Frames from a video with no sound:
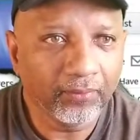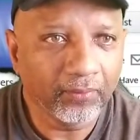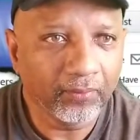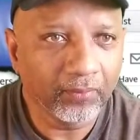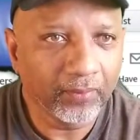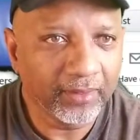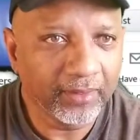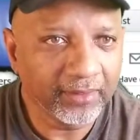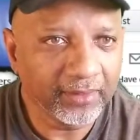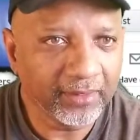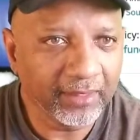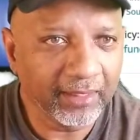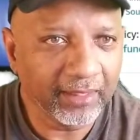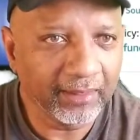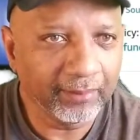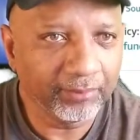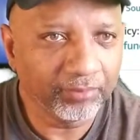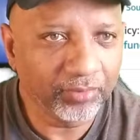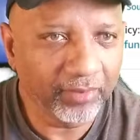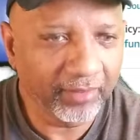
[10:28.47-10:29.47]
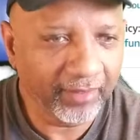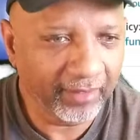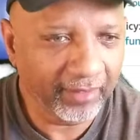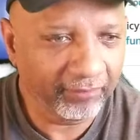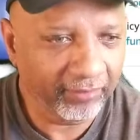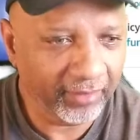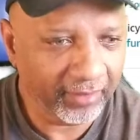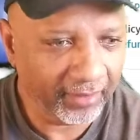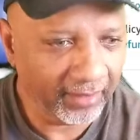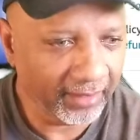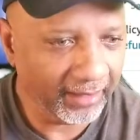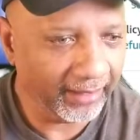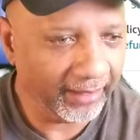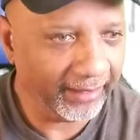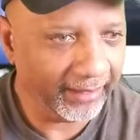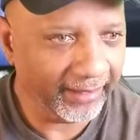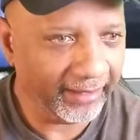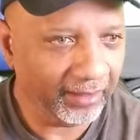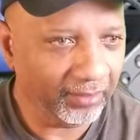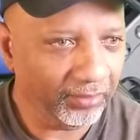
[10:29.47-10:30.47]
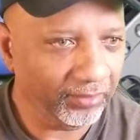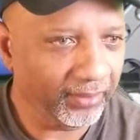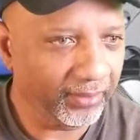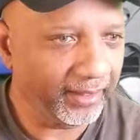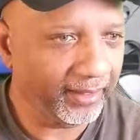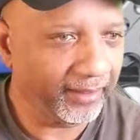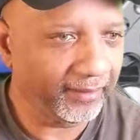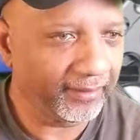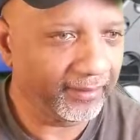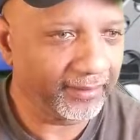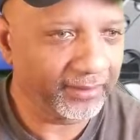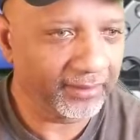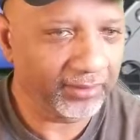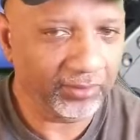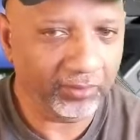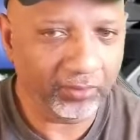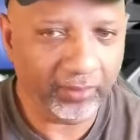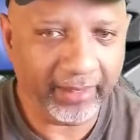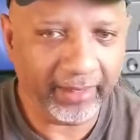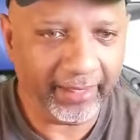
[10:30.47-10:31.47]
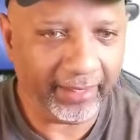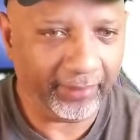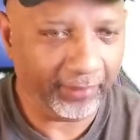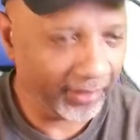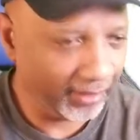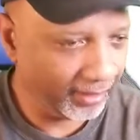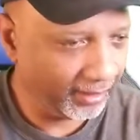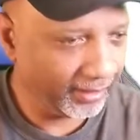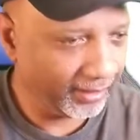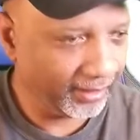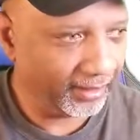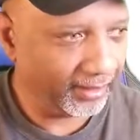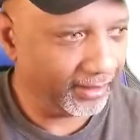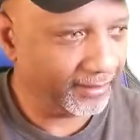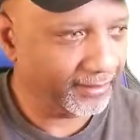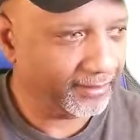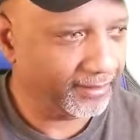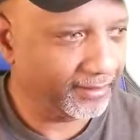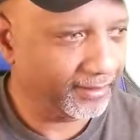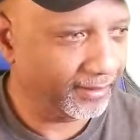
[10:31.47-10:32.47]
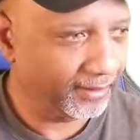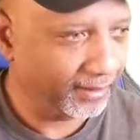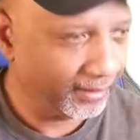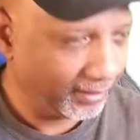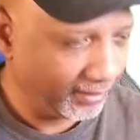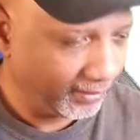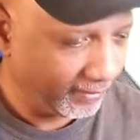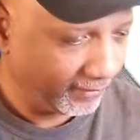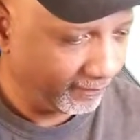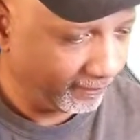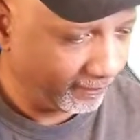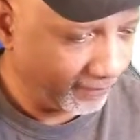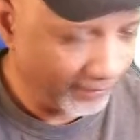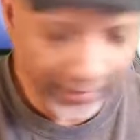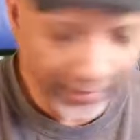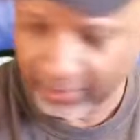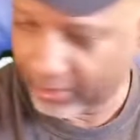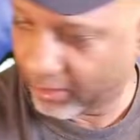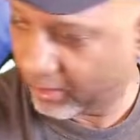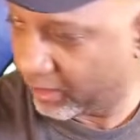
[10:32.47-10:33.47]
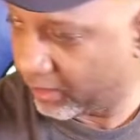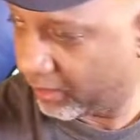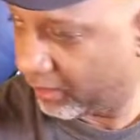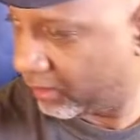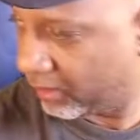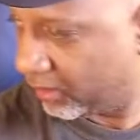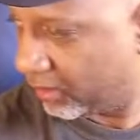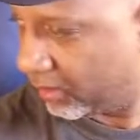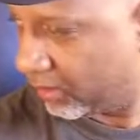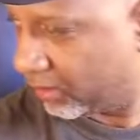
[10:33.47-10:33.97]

which comes with everything, including this little carrying case. And the